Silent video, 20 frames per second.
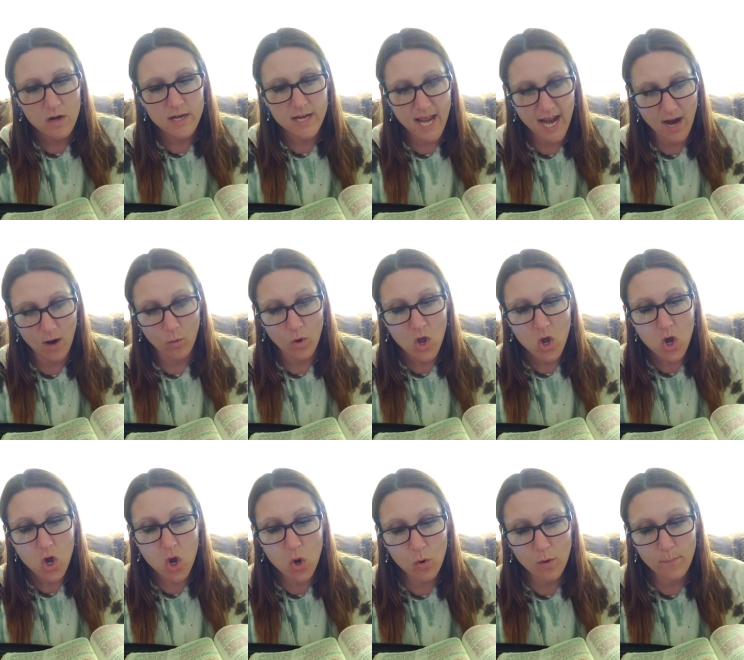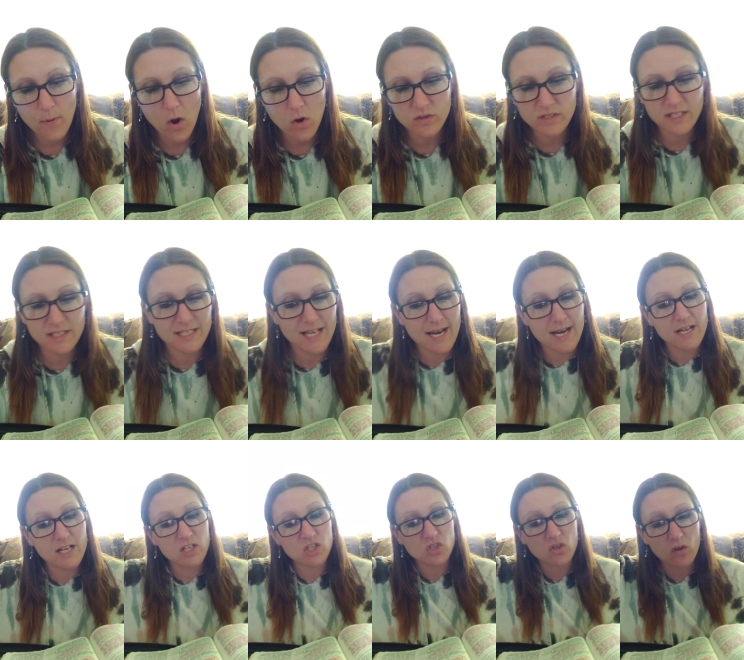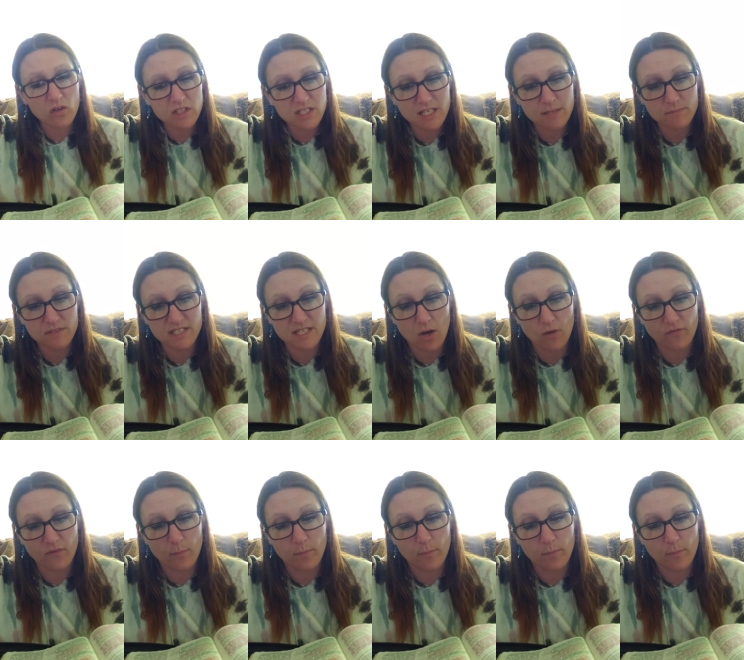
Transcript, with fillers: Now, who opposes and exalts himself